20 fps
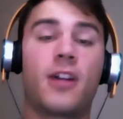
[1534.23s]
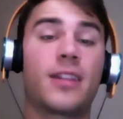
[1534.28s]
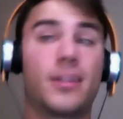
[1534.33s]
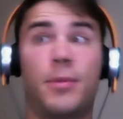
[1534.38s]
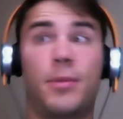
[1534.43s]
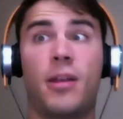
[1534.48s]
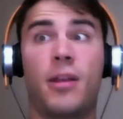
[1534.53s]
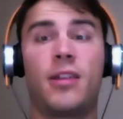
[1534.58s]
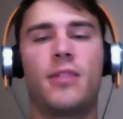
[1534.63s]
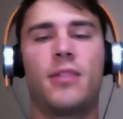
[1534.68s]
That's
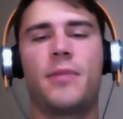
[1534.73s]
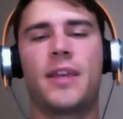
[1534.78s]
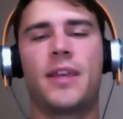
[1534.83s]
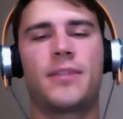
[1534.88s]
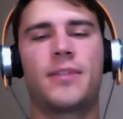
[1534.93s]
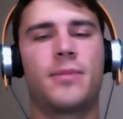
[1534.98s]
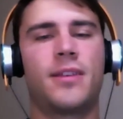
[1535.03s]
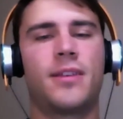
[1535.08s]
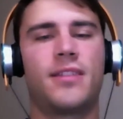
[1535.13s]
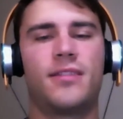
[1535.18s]
probably the
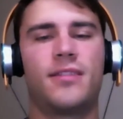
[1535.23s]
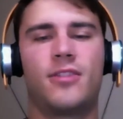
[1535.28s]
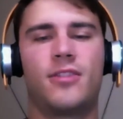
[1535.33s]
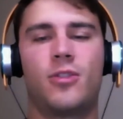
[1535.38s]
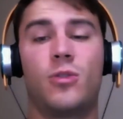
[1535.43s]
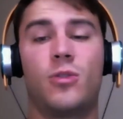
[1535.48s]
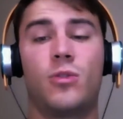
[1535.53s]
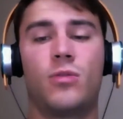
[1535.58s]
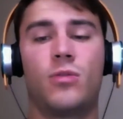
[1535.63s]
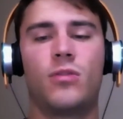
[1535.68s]
best place
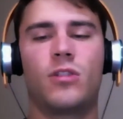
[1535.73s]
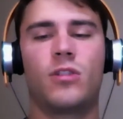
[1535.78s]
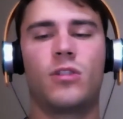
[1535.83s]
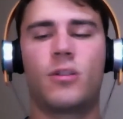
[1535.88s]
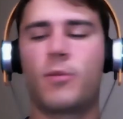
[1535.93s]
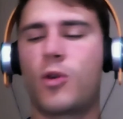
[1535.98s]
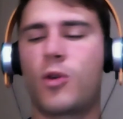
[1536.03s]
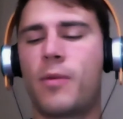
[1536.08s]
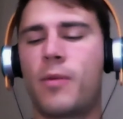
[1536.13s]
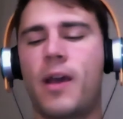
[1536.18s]
to learn
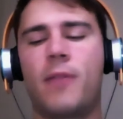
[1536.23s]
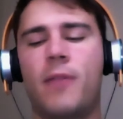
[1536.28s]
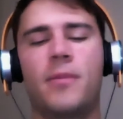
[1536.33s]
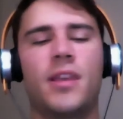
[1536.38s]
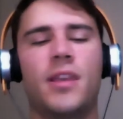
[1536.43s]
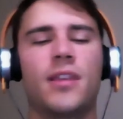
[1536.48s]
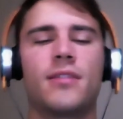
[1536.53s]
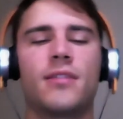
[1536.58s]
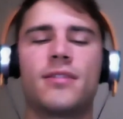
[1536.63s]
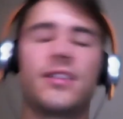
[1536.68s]
more about me,